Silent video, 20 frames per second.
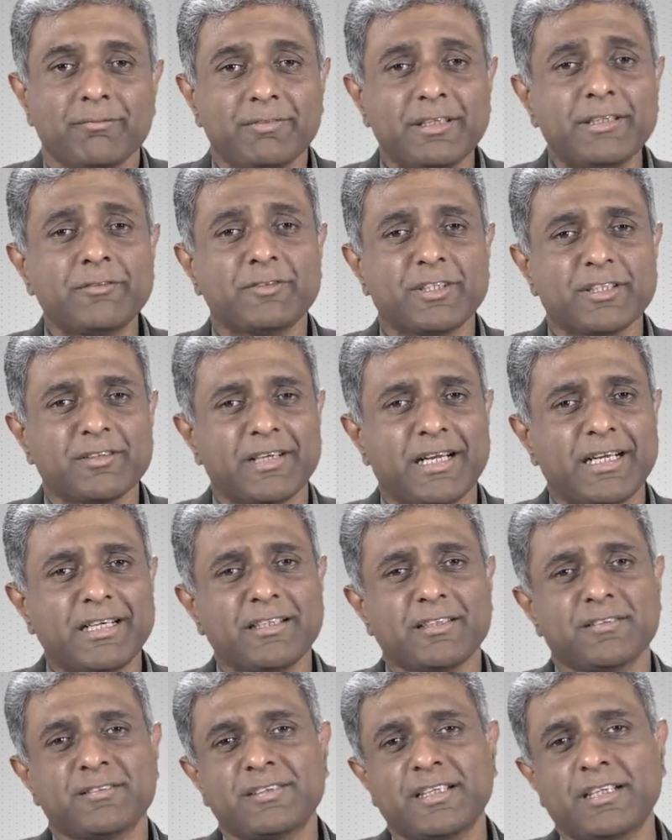we've
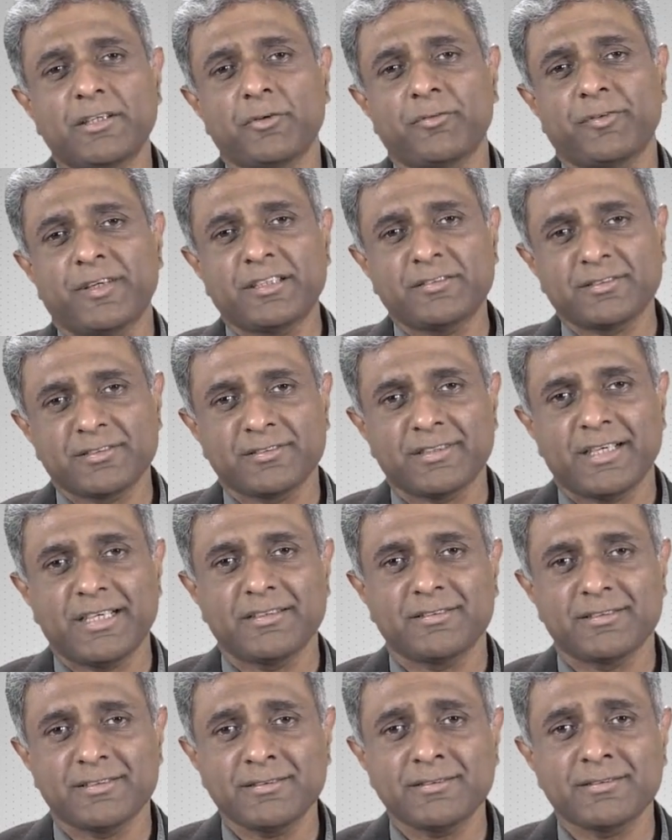designed a set of
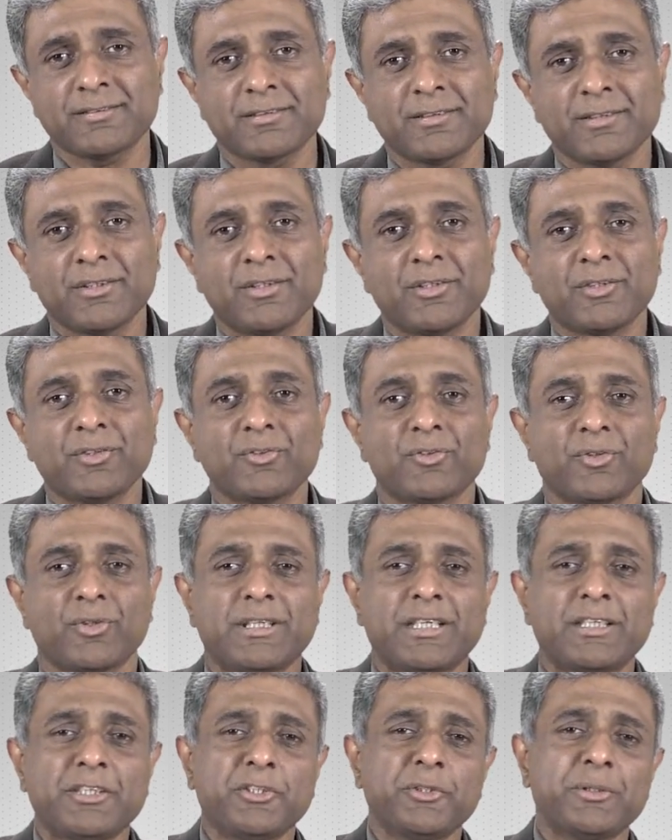exercises so
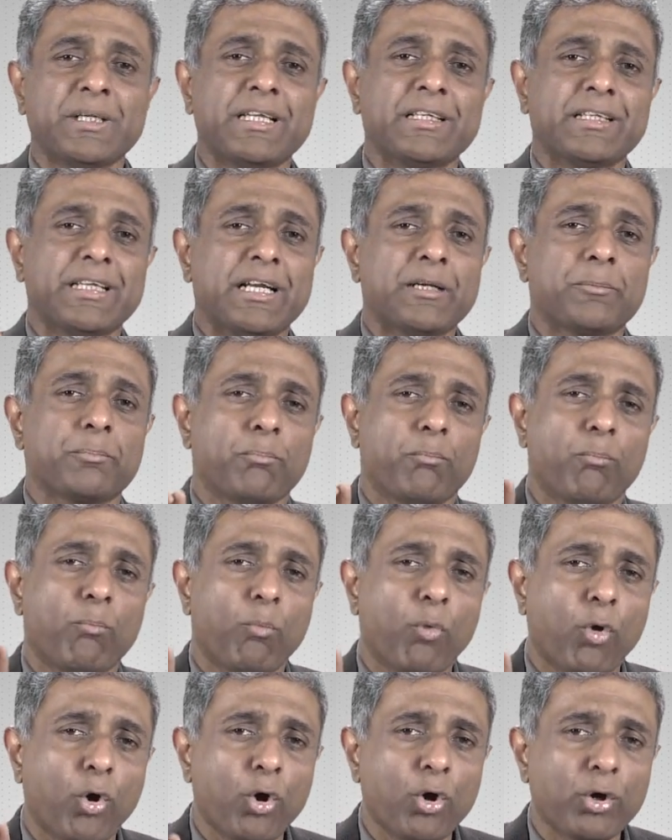that you can get
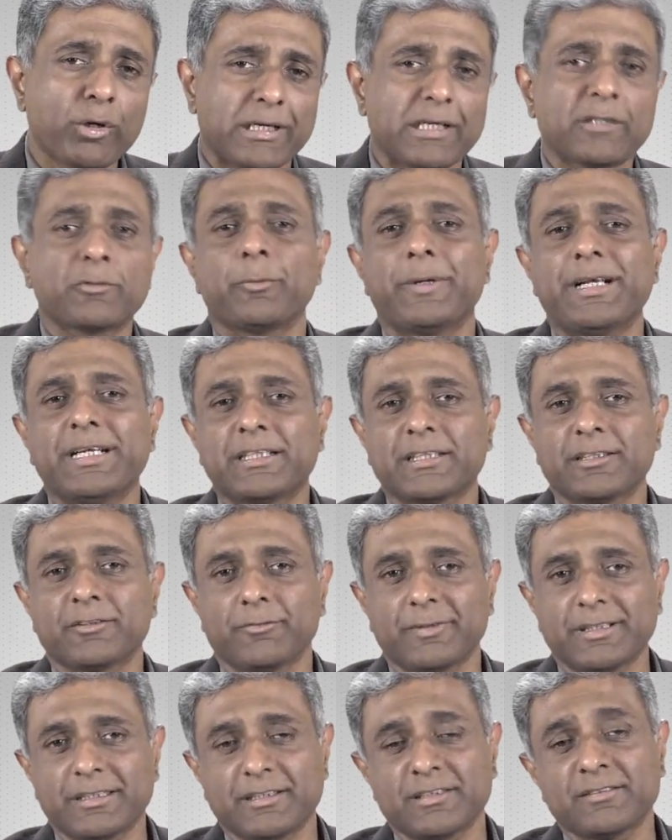more acquainted
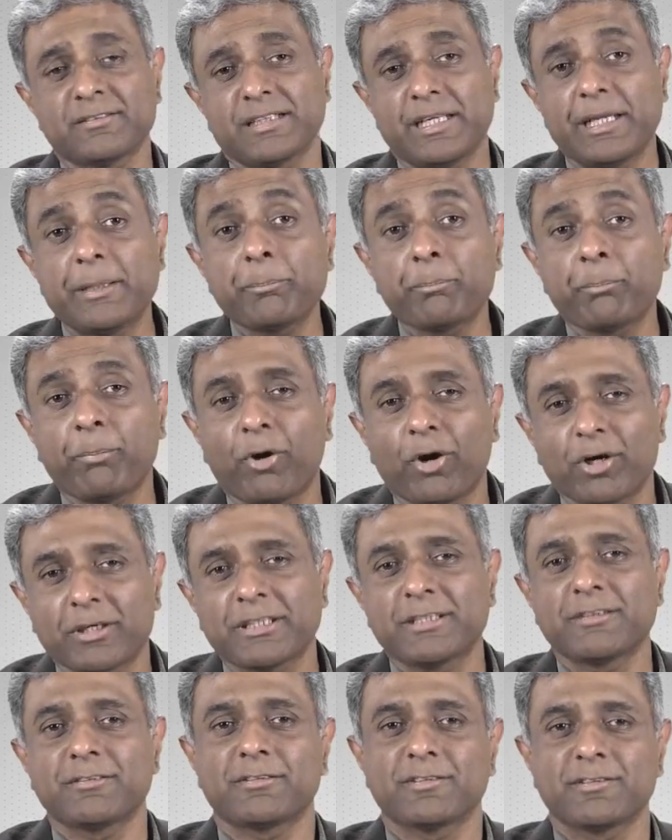with this
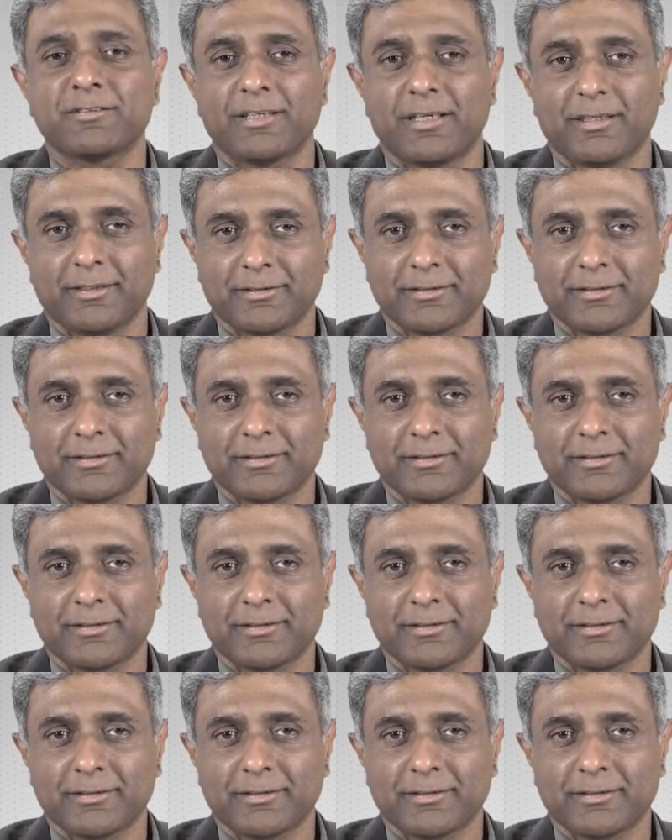important result.